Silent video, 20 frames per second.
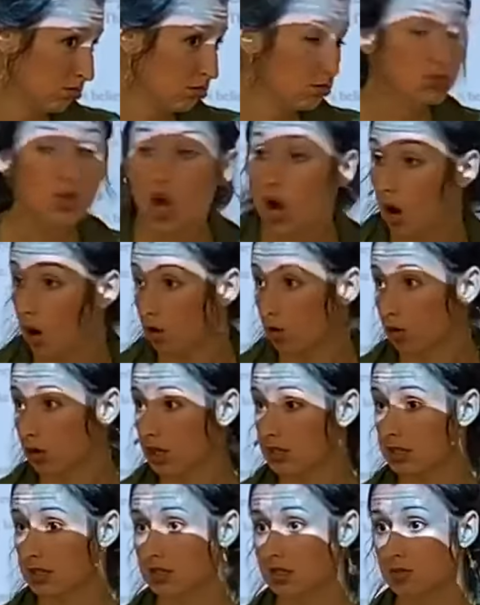No,
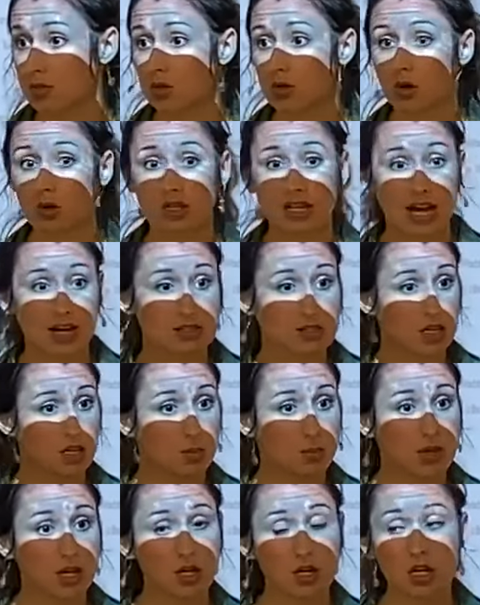because a semicolon acts like
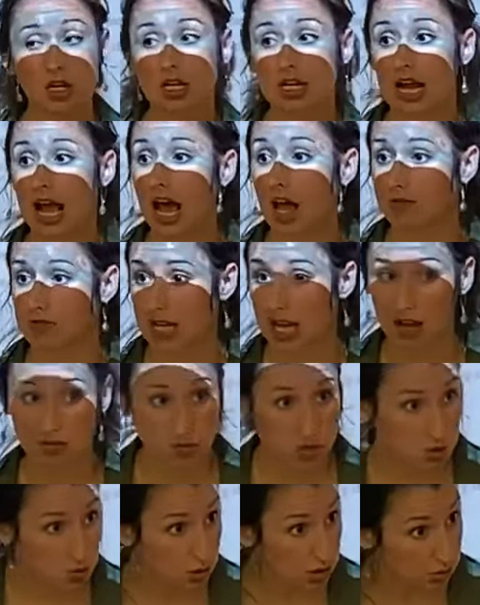a period and I have to have
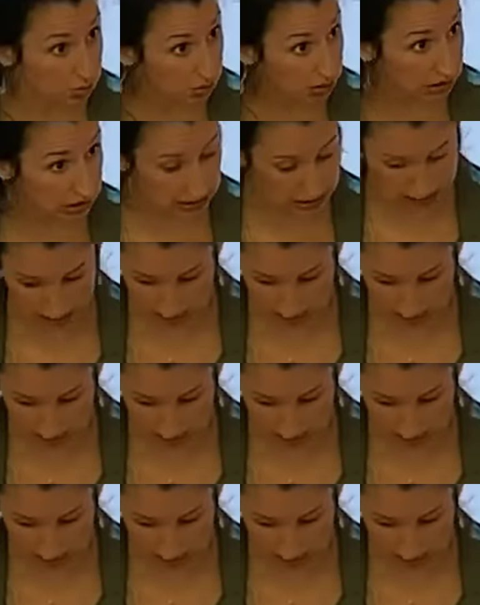two complete